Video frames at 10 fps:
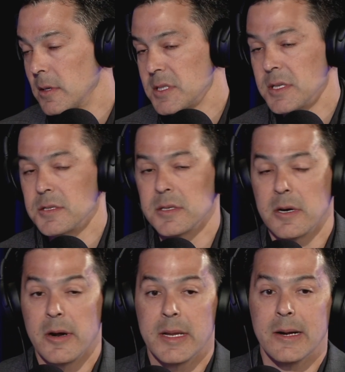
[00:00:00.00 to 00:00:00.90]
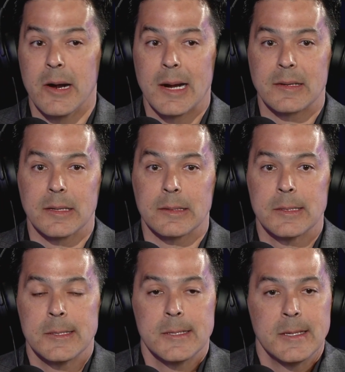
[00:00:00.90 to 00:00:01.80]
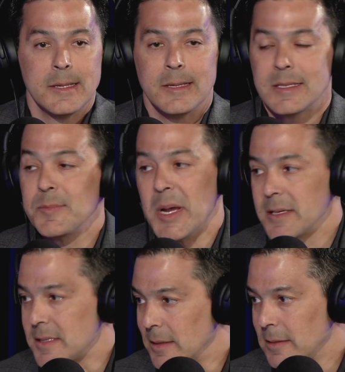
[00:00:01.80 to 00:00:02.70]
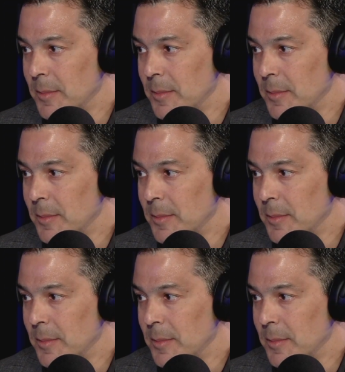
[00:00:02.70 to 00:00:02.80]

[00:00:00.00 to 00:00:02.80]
our teachers and are interacting. It's amazing.